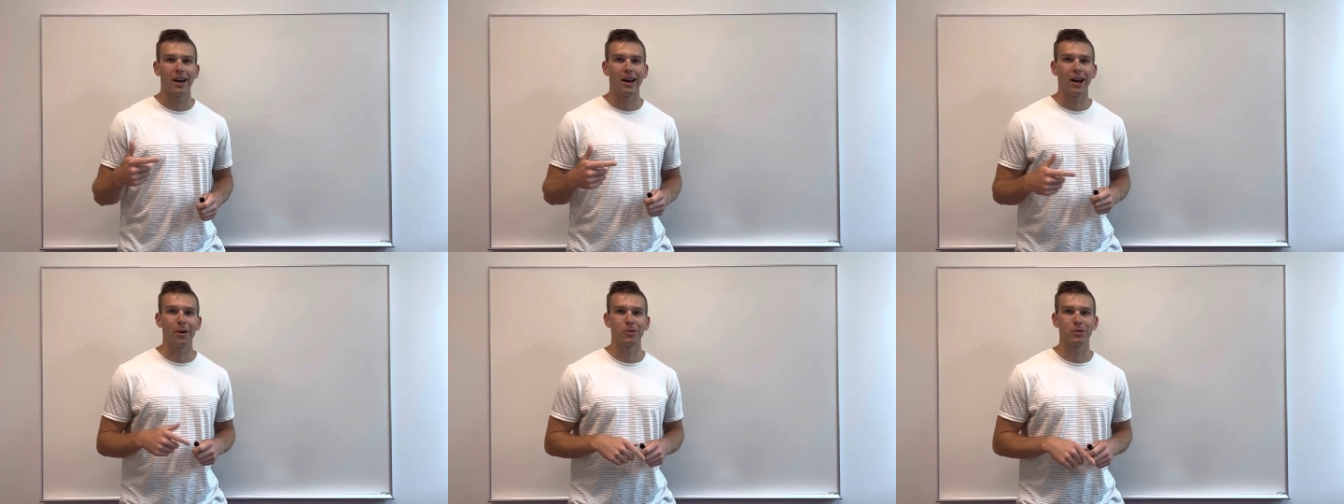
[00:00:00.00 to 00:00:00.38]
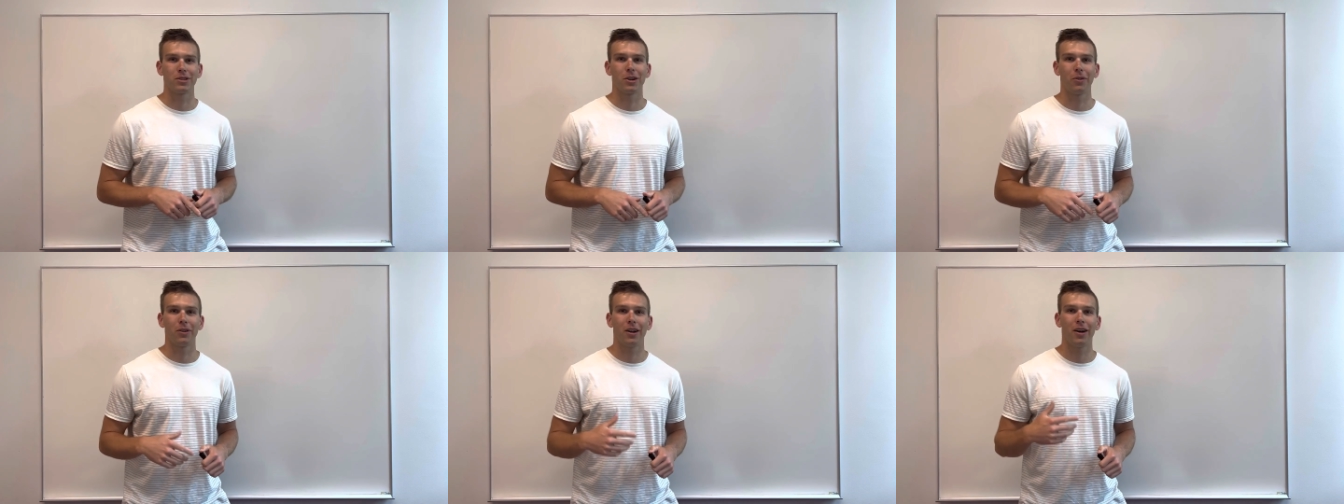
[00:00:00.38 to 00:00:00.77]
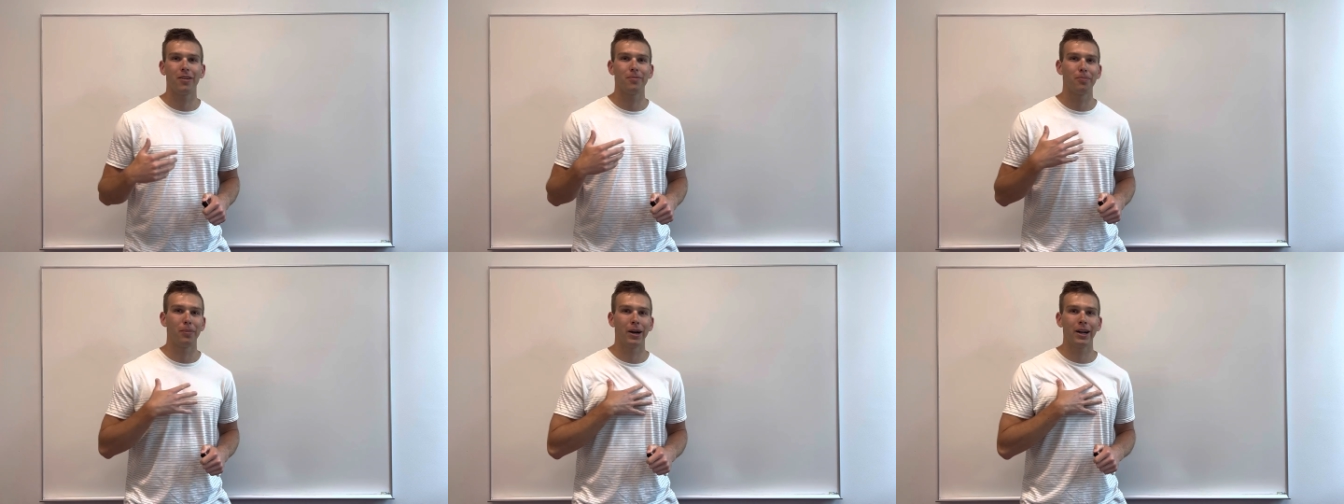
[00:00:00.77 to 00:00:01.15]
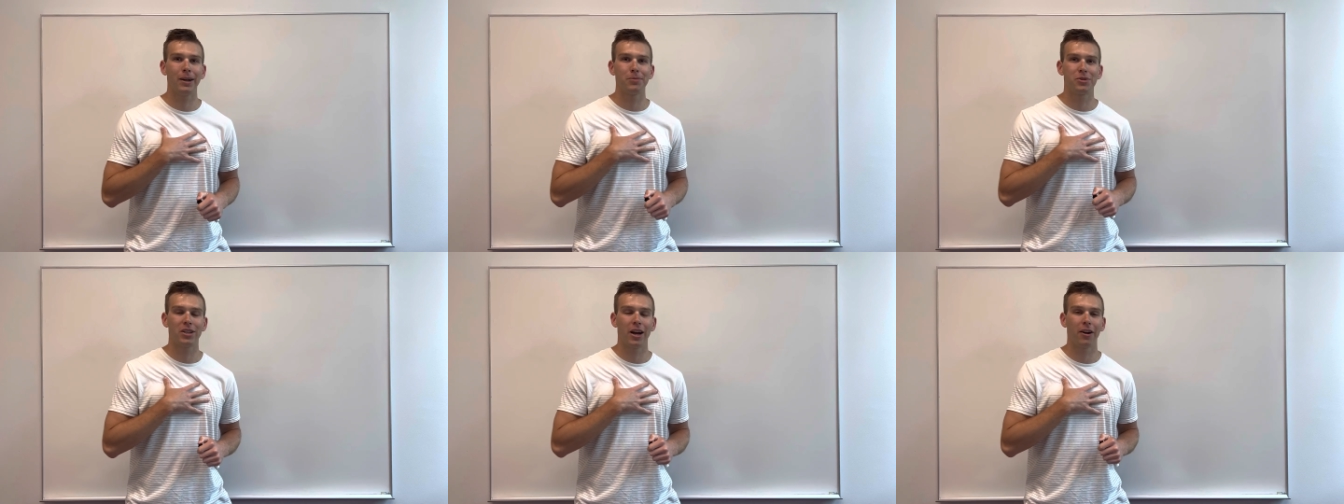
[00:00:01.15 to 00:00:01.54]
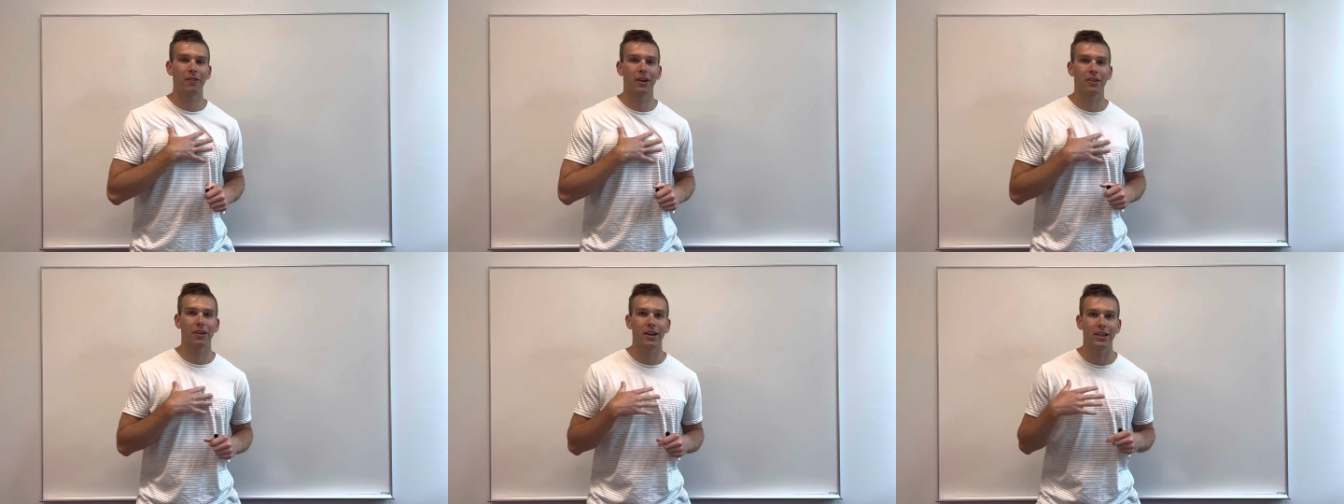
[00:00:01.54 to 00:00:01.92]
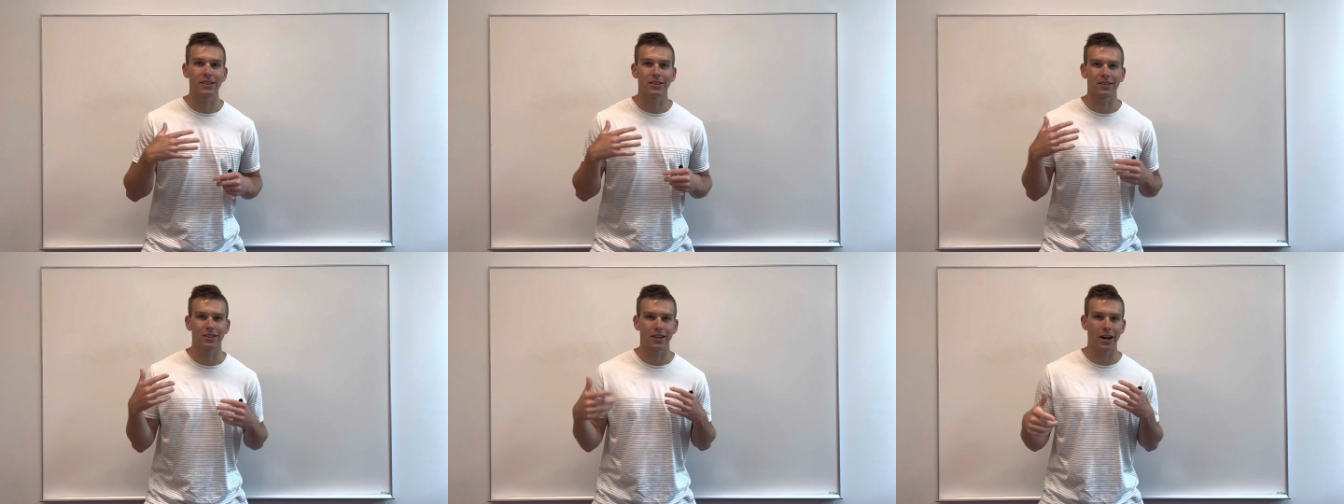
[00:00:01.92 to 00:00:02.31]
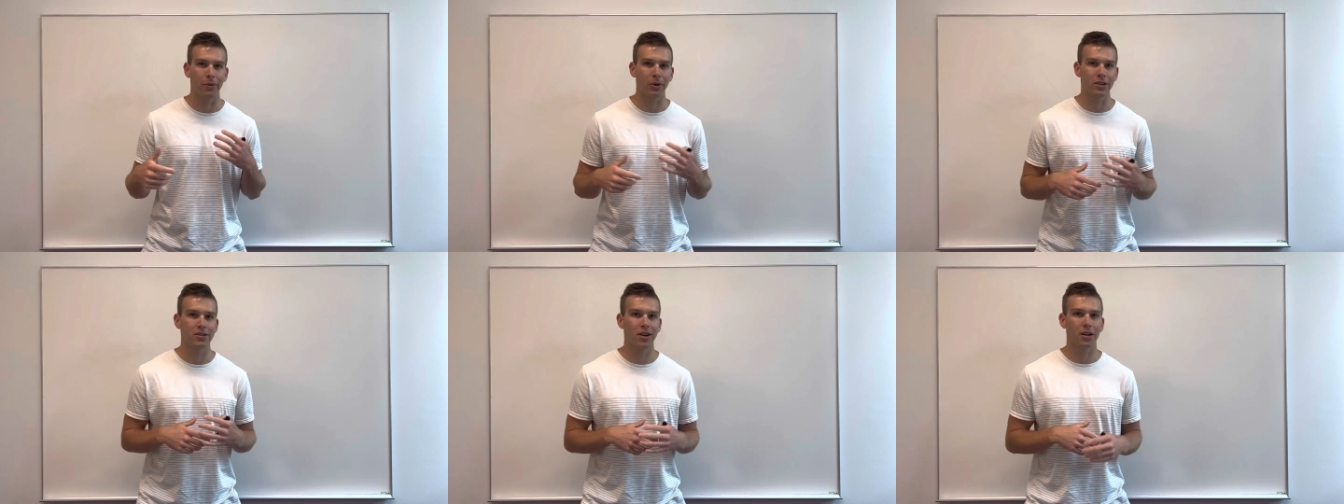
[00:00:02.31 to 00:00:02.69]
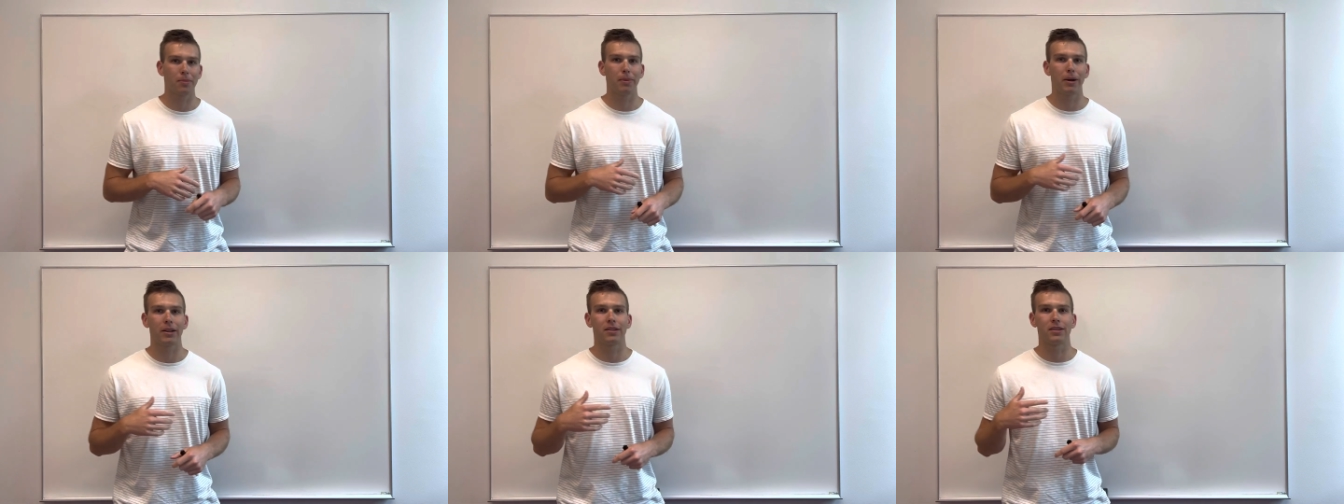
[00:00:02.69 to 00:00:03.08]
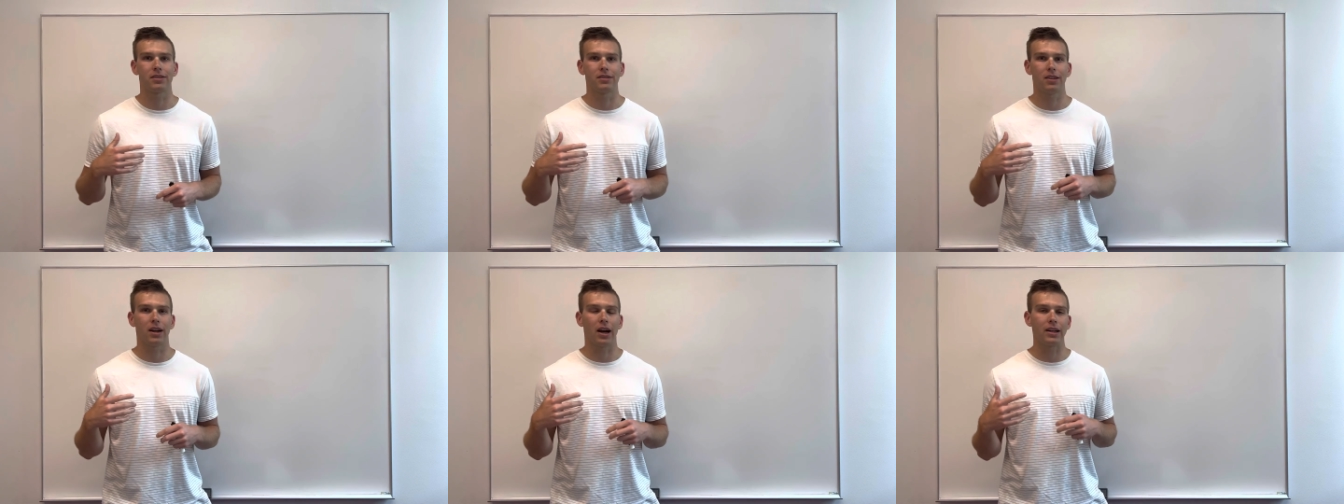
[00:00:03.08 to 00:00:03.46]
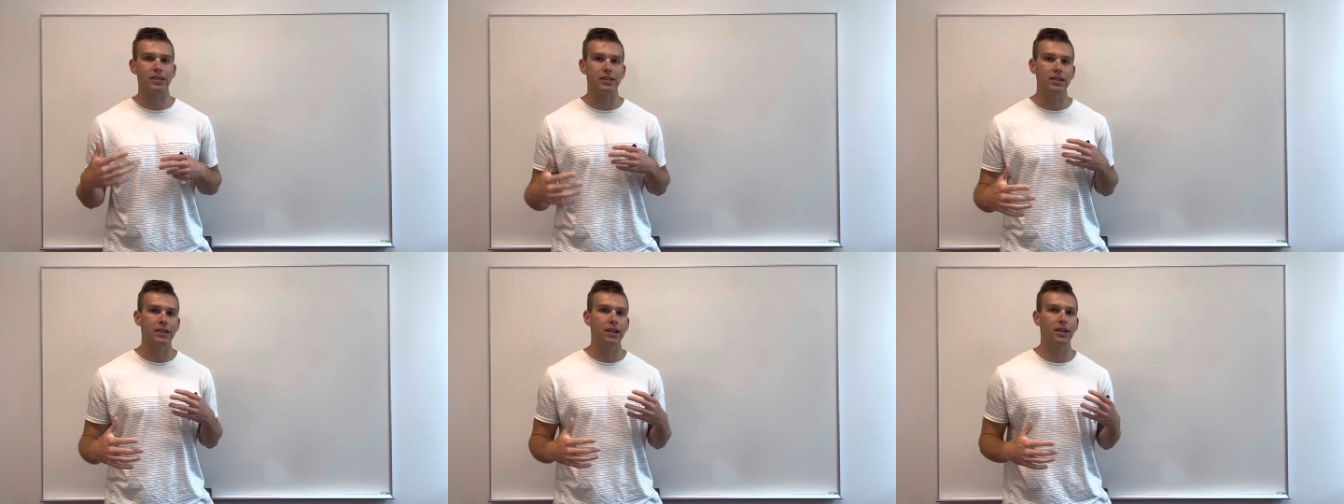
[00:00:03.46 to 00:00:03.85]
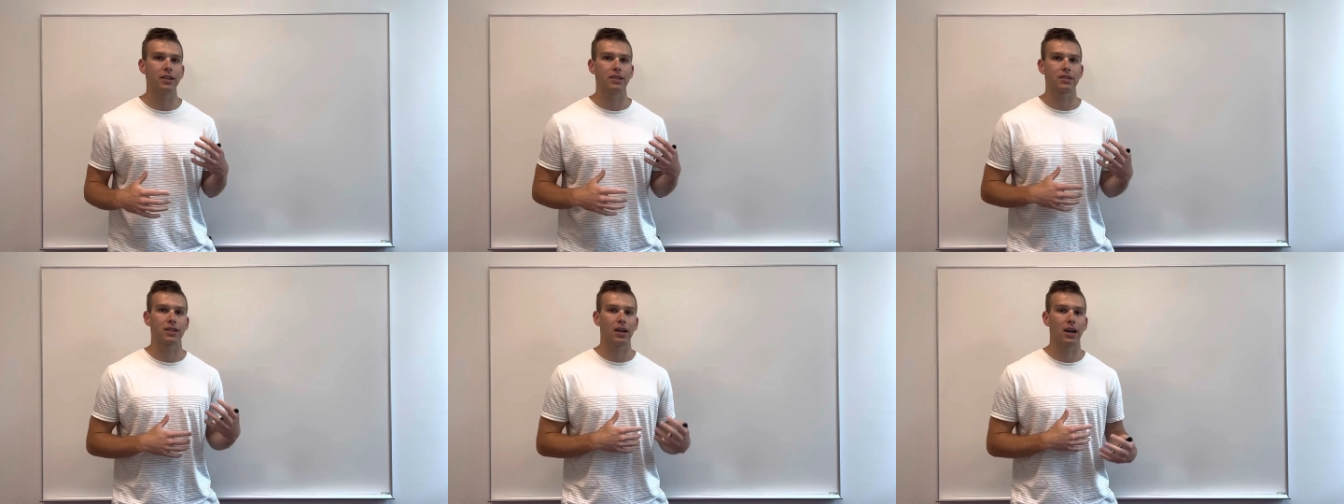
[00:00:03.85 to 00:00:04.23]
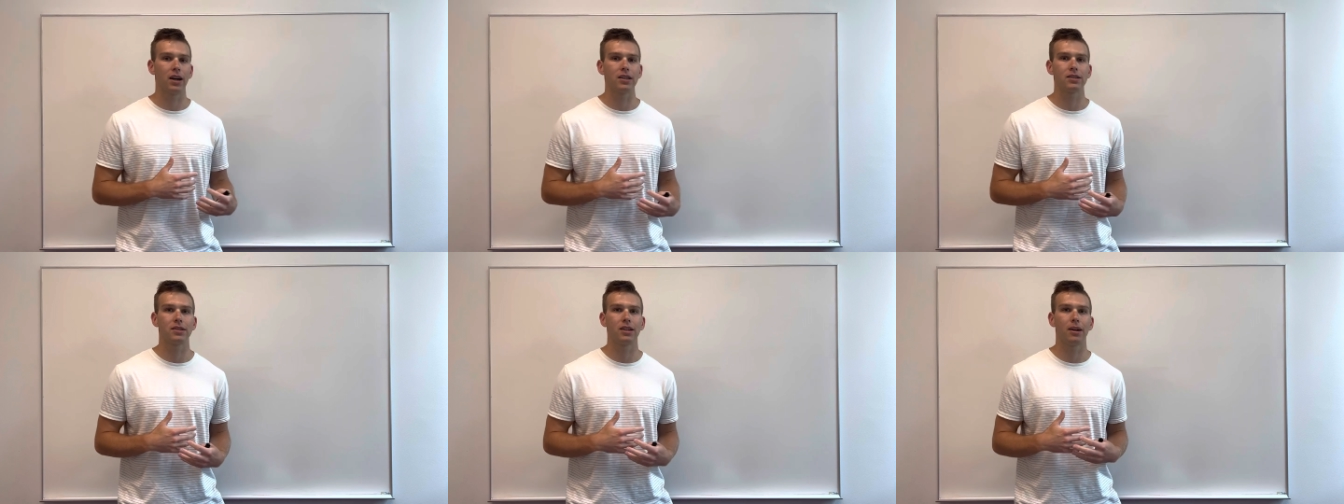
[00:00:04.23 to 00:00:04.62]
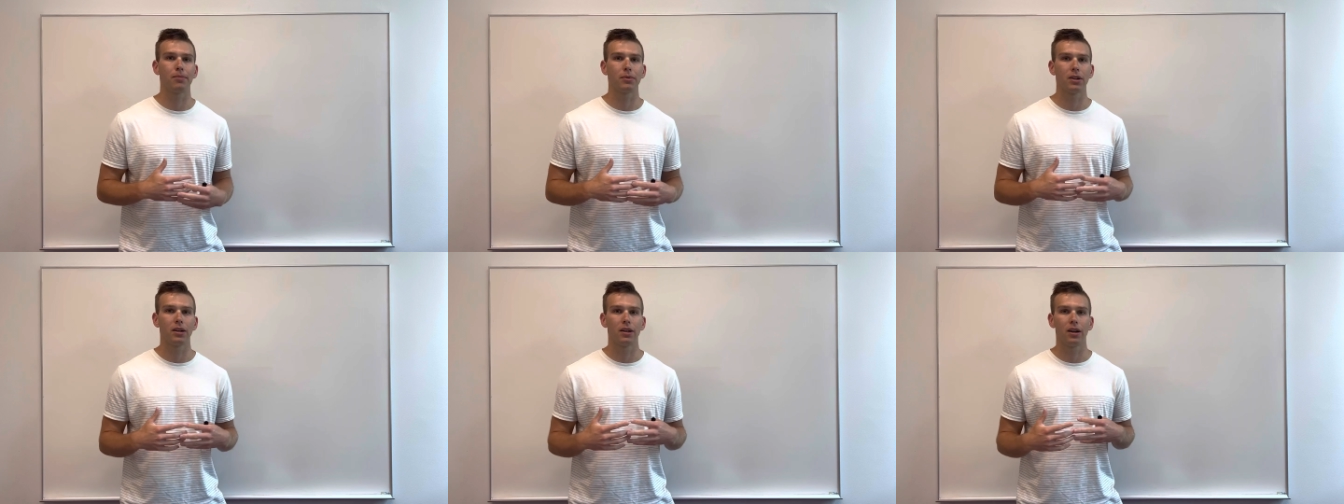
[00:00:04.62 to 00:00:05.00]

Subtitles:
Hey, what's going on? My name is Tanner Recklitis, and today I want to talk about this idea, this concept,